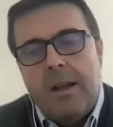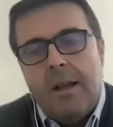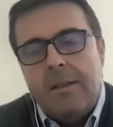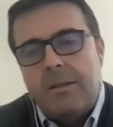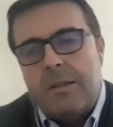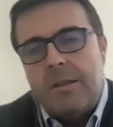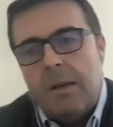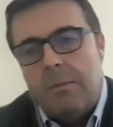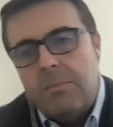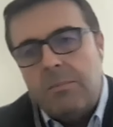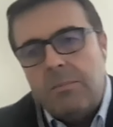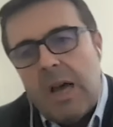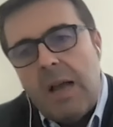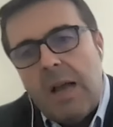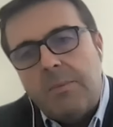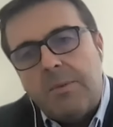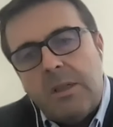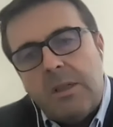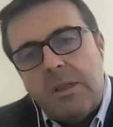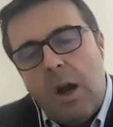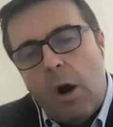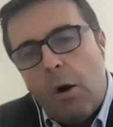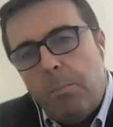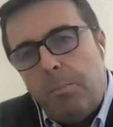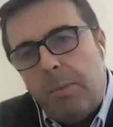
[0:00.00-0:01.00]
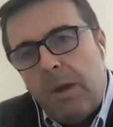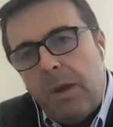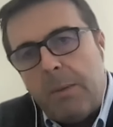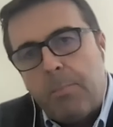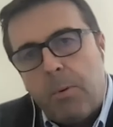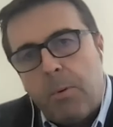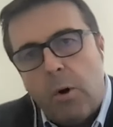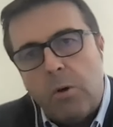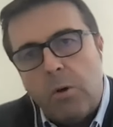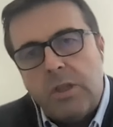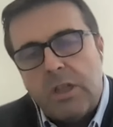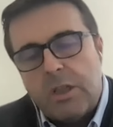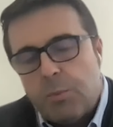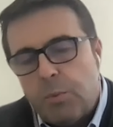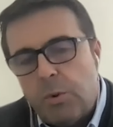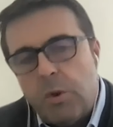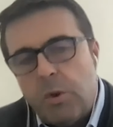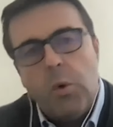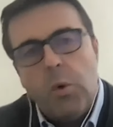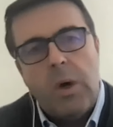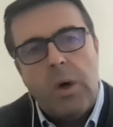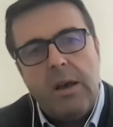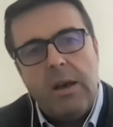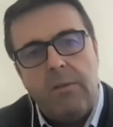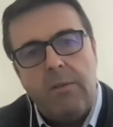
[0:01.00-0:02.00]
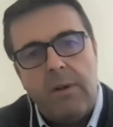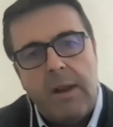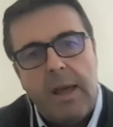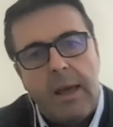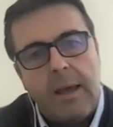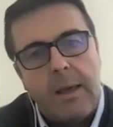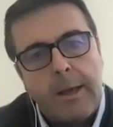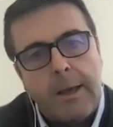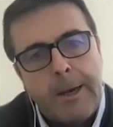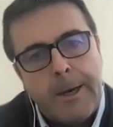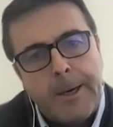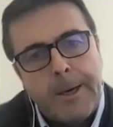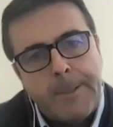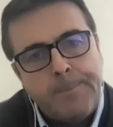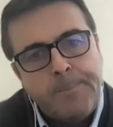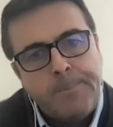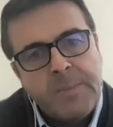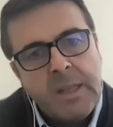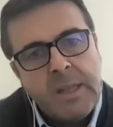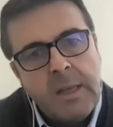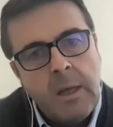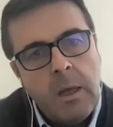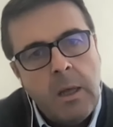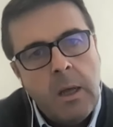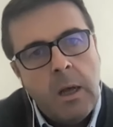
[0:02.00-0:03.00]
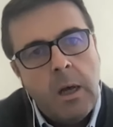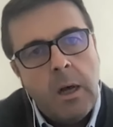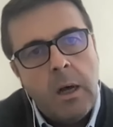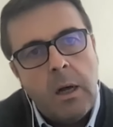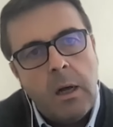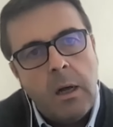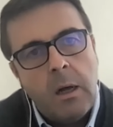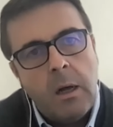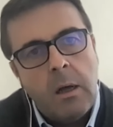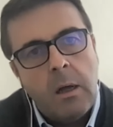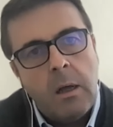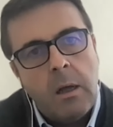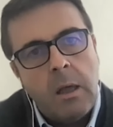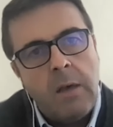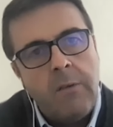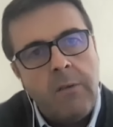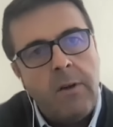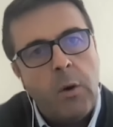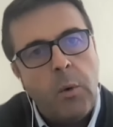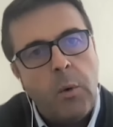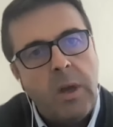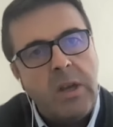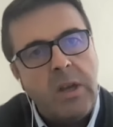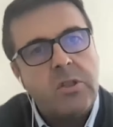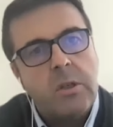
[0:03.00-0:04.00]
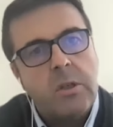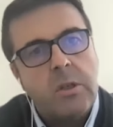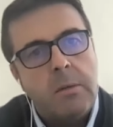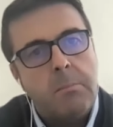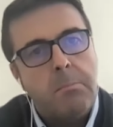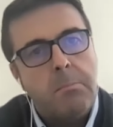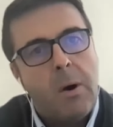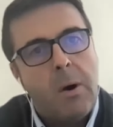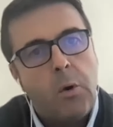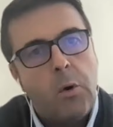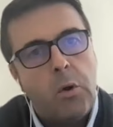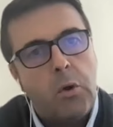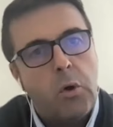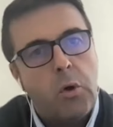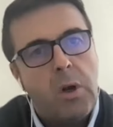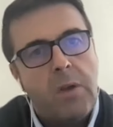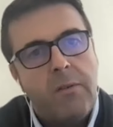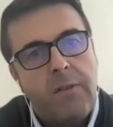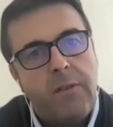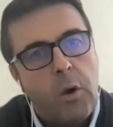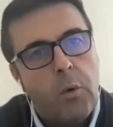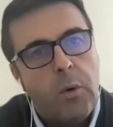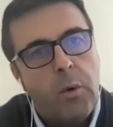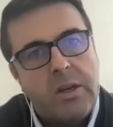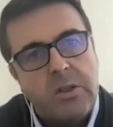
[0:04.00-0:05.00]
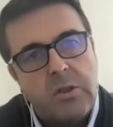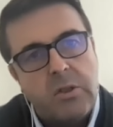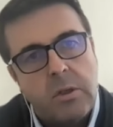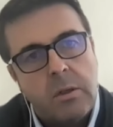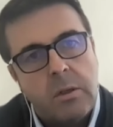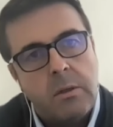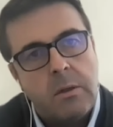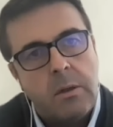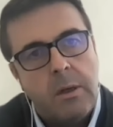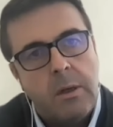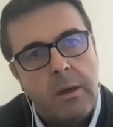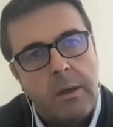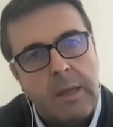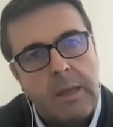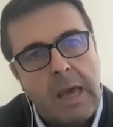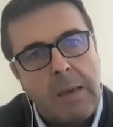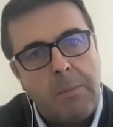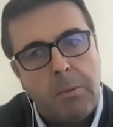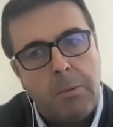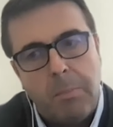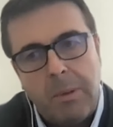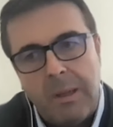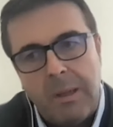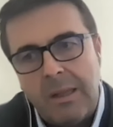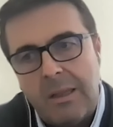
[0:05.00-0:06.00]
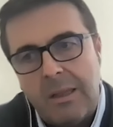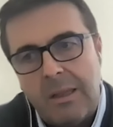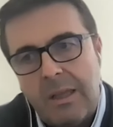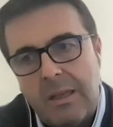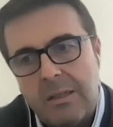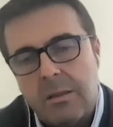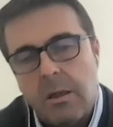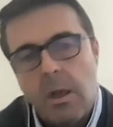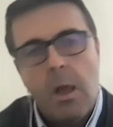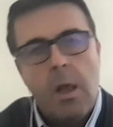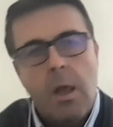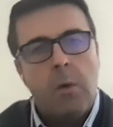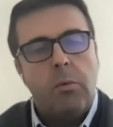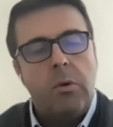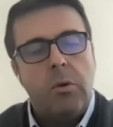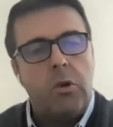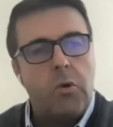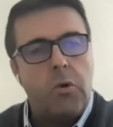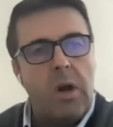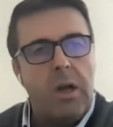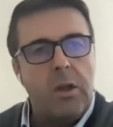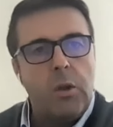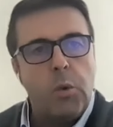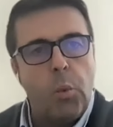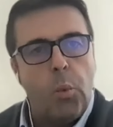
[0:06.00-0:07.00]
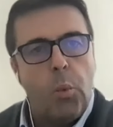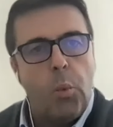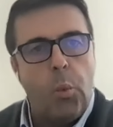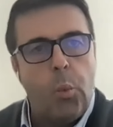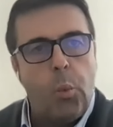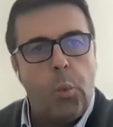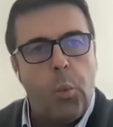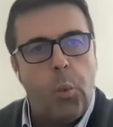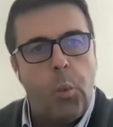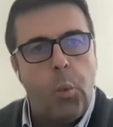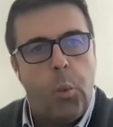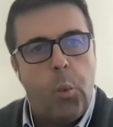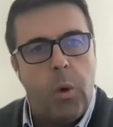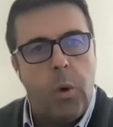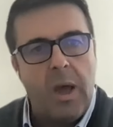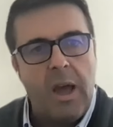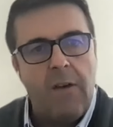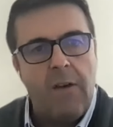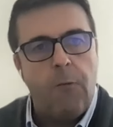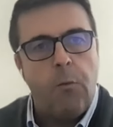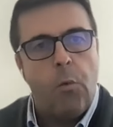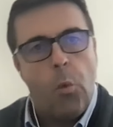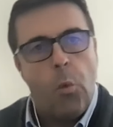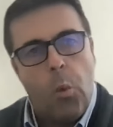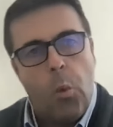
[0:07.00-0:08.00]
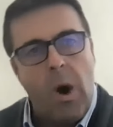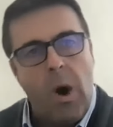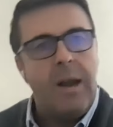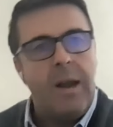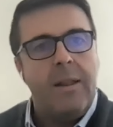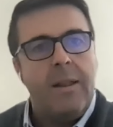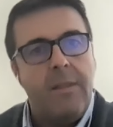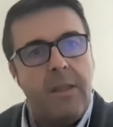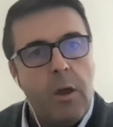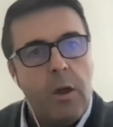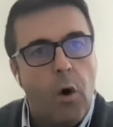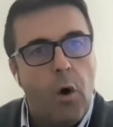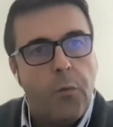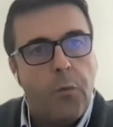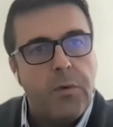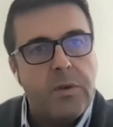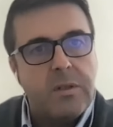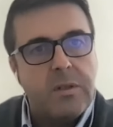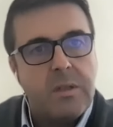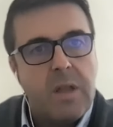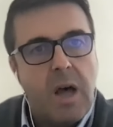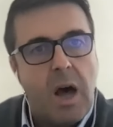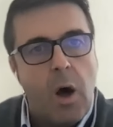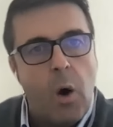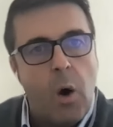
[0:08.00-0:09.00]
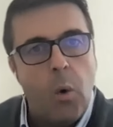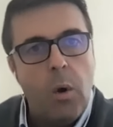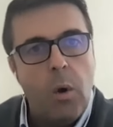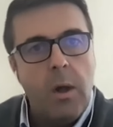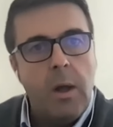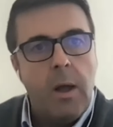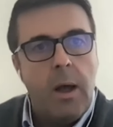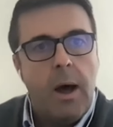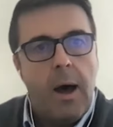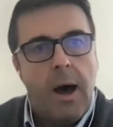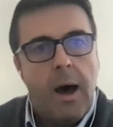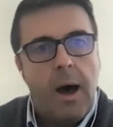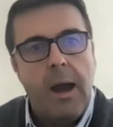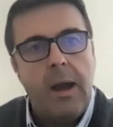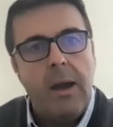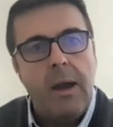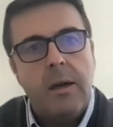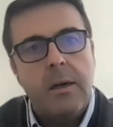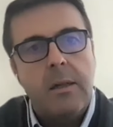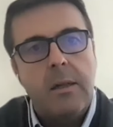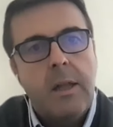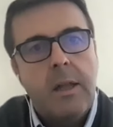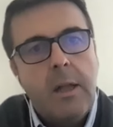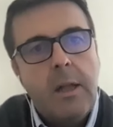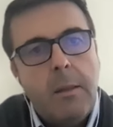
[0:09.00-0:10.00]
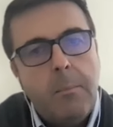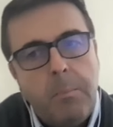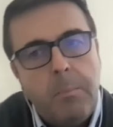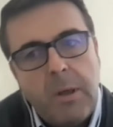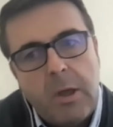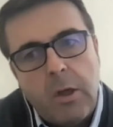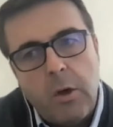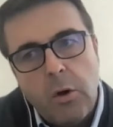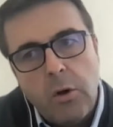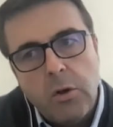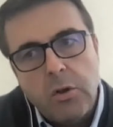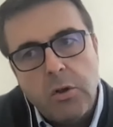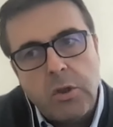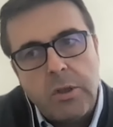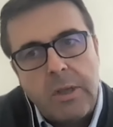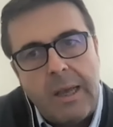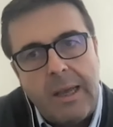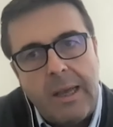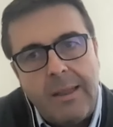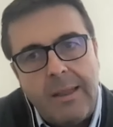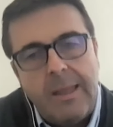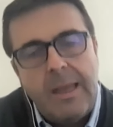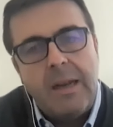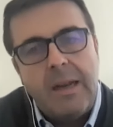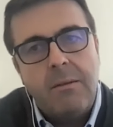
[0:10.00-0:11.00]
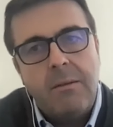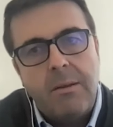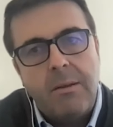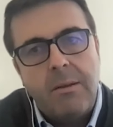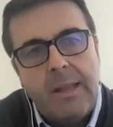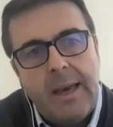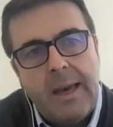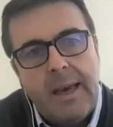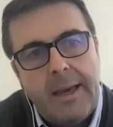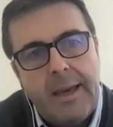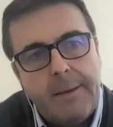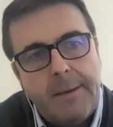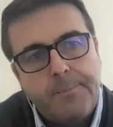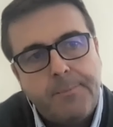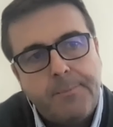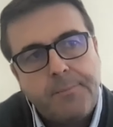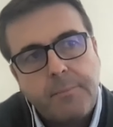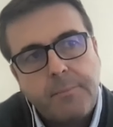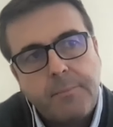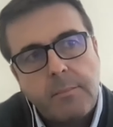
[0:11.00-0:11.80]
And sometimes in our big projects, we do have like evaluation, monitoring evaluation capabilities. We're trying to have one in the office now hired, because at the end of the day,